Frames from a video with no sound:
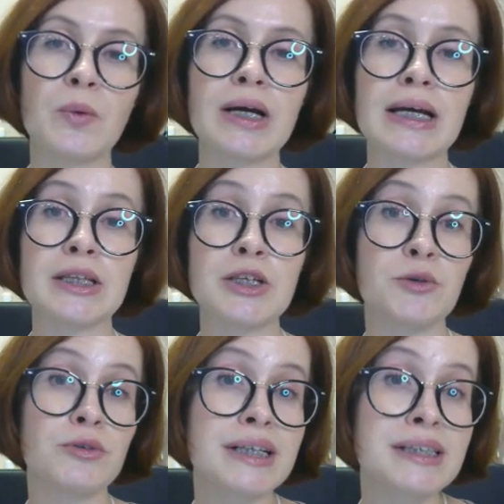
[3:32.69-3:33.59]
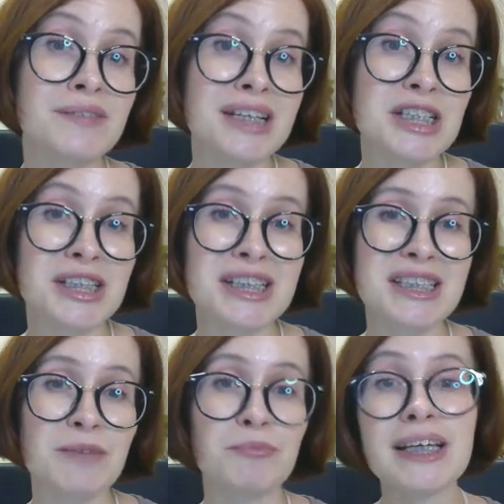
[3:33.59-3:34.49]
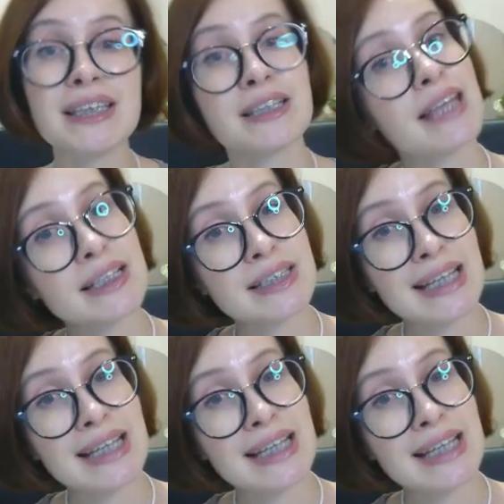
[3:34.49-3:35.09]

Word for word: when your activation is complete that